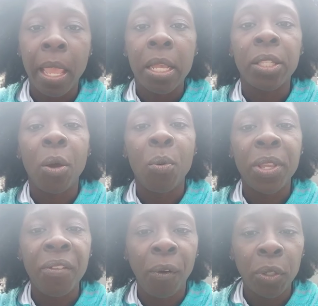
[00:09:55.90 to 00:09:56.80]
So when
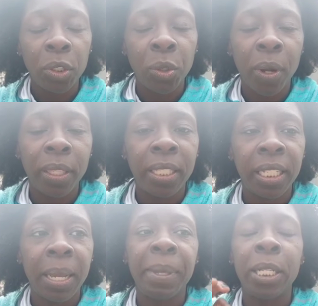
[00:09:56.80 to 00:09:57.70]
you first join the
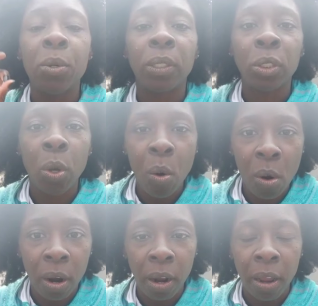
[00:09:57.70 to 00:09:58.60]
gym, they do a
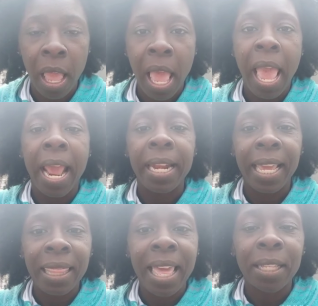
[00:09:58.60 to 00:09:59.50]
tour, and
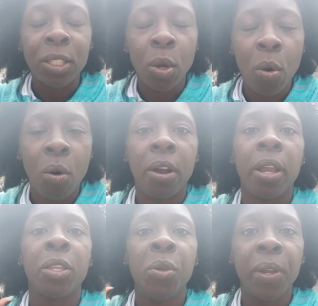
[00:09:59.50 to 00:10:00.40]
in that tour,
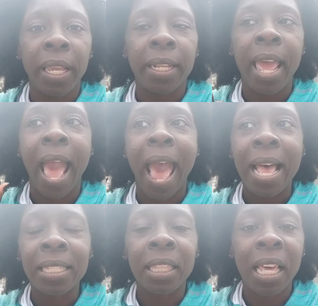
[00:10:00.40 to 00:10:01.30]
you can
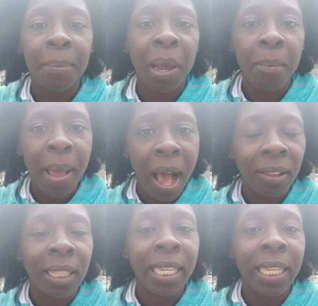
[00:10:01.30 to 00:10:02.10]
ask them about the